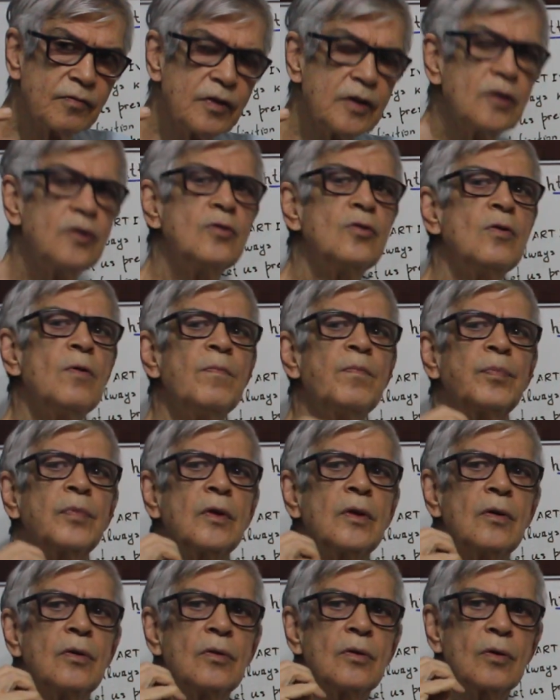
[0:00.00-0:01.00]
video,
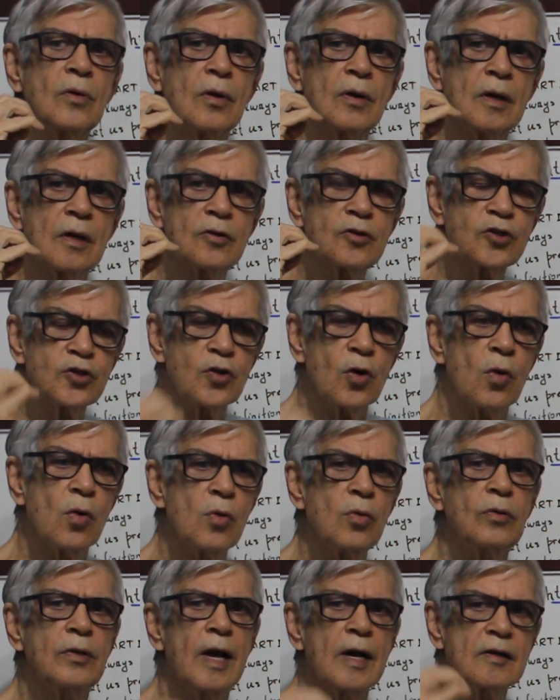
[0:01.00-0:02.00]
we're going to
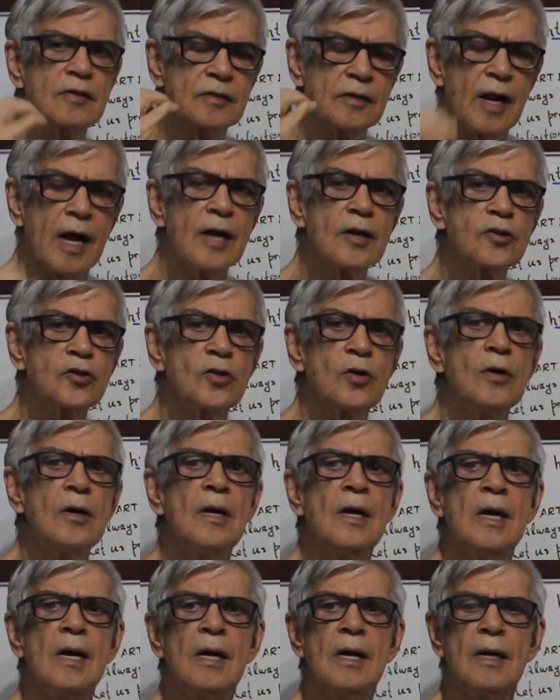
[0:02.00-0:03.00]
show, next lecture,
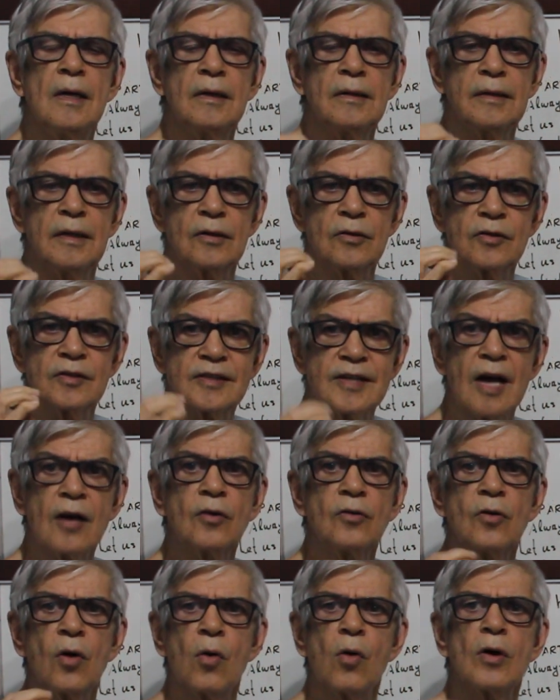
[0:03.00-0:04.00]
the
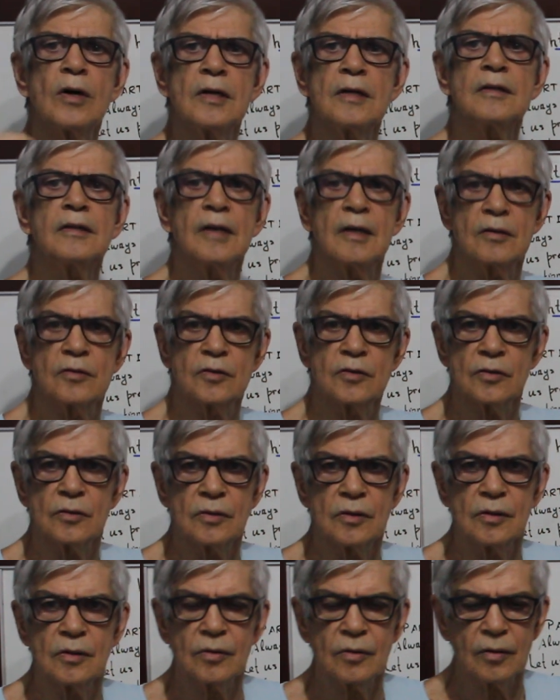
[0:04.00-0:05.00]
second order tensor.
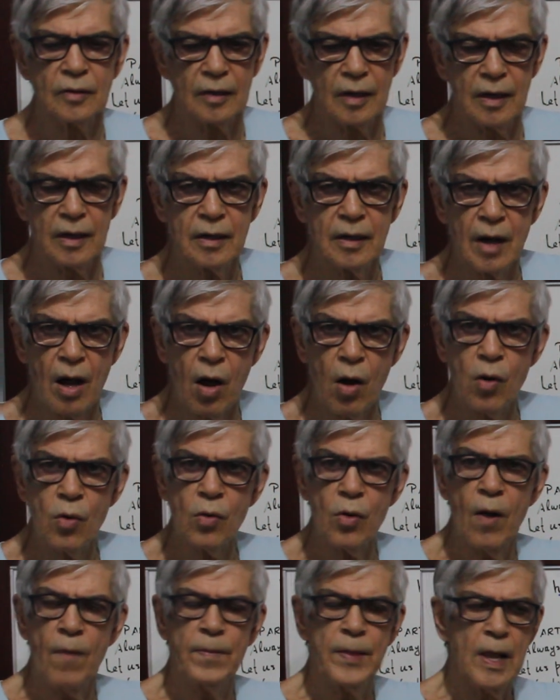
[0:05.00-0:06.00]
Okay,
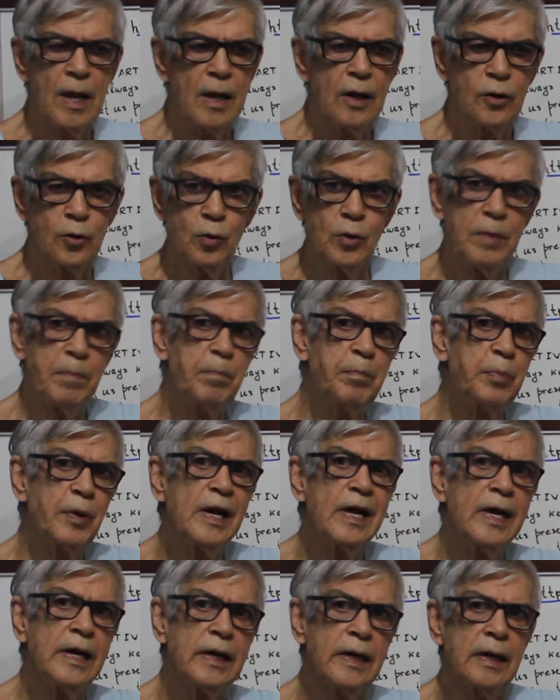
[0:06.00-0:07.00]
how you will
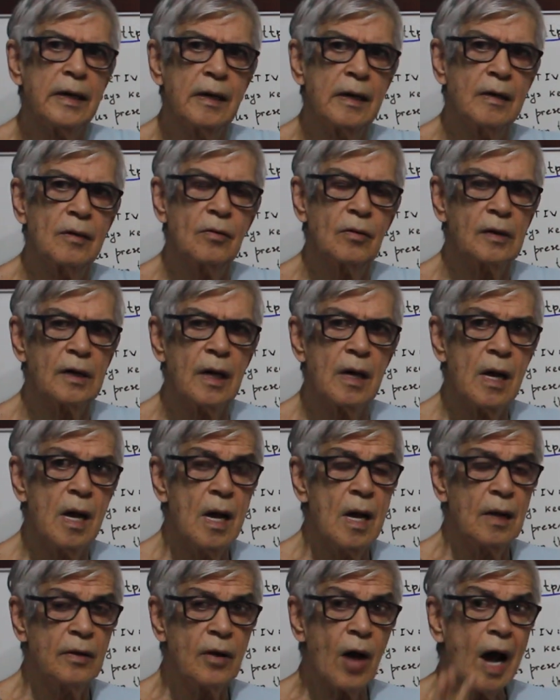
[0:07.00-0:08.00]
play. Okay,
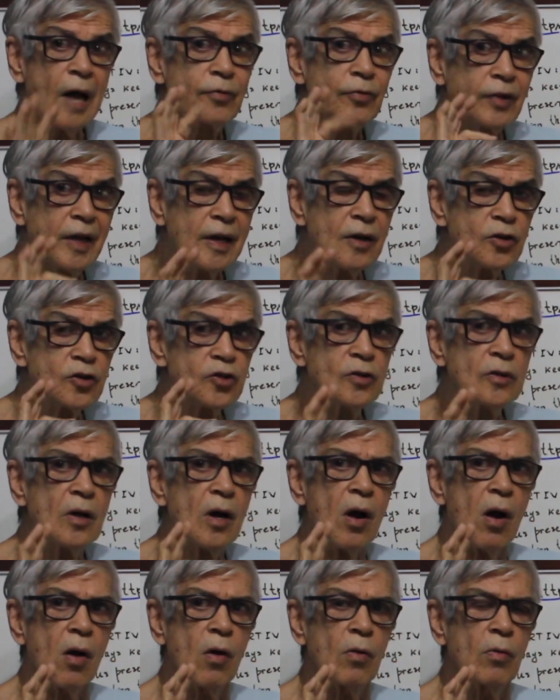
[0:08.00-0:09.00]
now attention
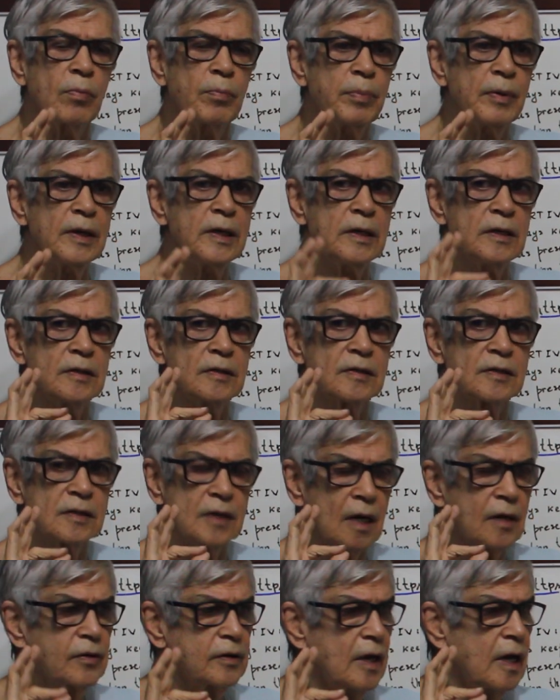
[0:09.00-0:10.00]
now,
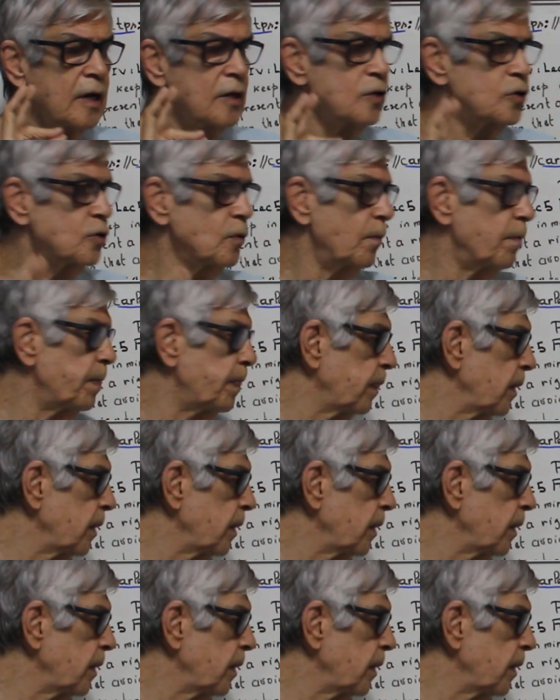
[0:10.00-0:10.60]
please, attention.